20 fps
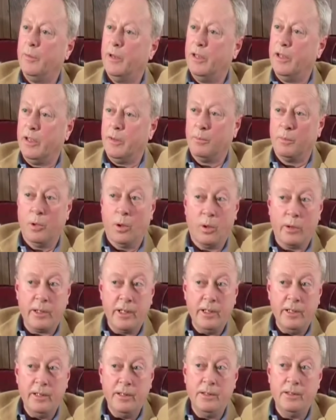be the
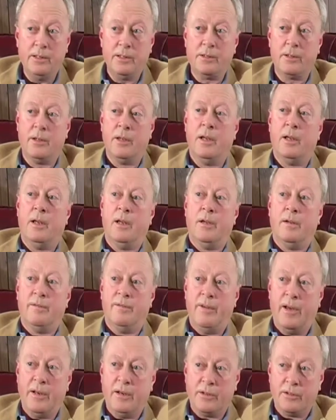employees,
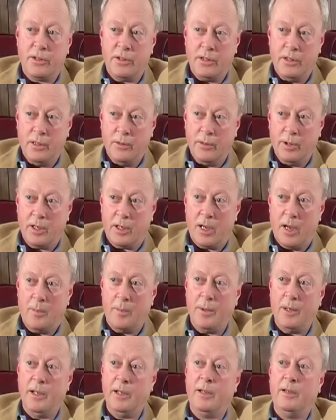vendors that deal with the
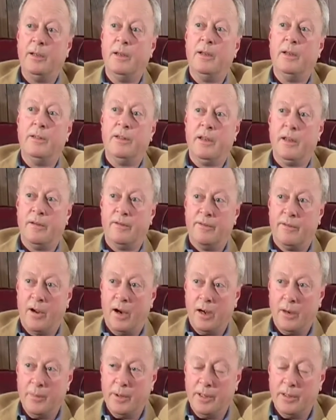company, the
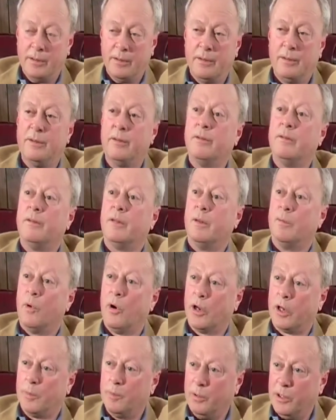environment, the
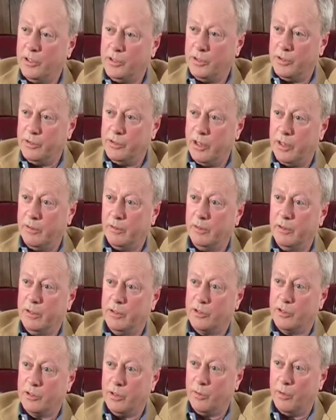marketplace in general,
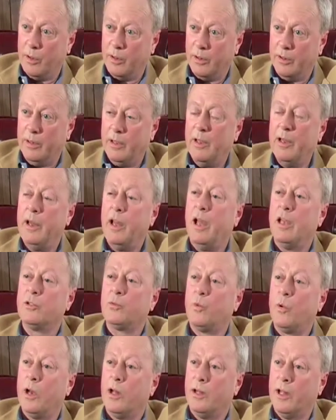and so on, as
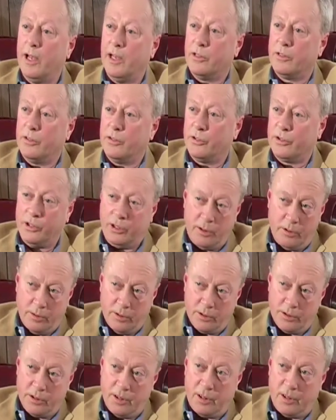well as
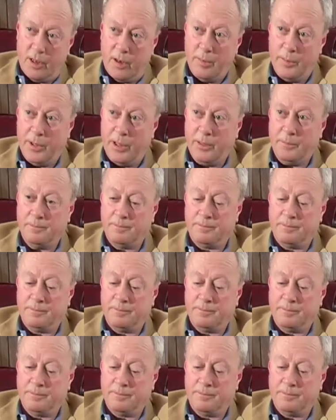shareholders of the company.